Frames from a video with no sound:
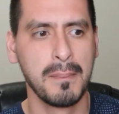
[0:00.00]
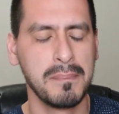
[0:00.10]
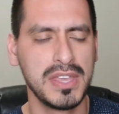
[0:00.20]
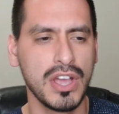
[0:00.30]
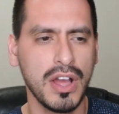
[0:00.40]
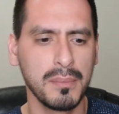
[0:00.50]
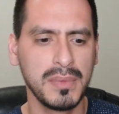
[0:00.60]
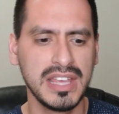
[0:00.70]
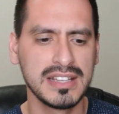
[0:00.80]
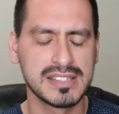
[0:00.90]
Beyond
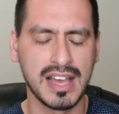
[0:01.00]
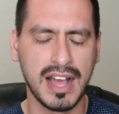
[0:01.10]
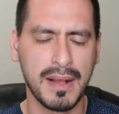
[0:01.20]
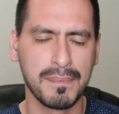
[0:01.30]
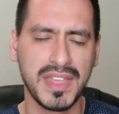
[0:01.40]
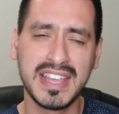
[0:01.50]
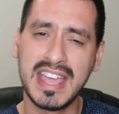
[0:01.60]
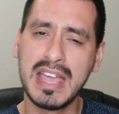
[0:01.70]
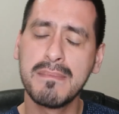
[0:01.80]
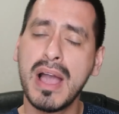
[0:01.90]
Meat, um, they
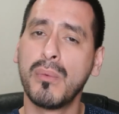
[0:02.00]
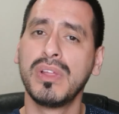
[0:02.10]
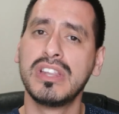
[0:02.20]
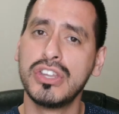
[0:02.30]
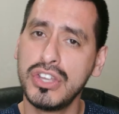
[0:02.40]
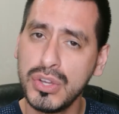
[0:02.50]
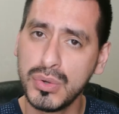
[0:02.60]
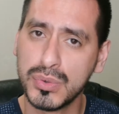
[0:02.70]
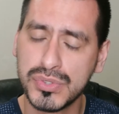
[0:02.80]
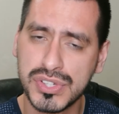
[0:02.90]
came out with
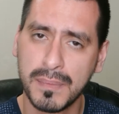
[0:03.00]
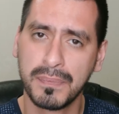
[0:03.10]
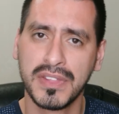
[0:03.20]
news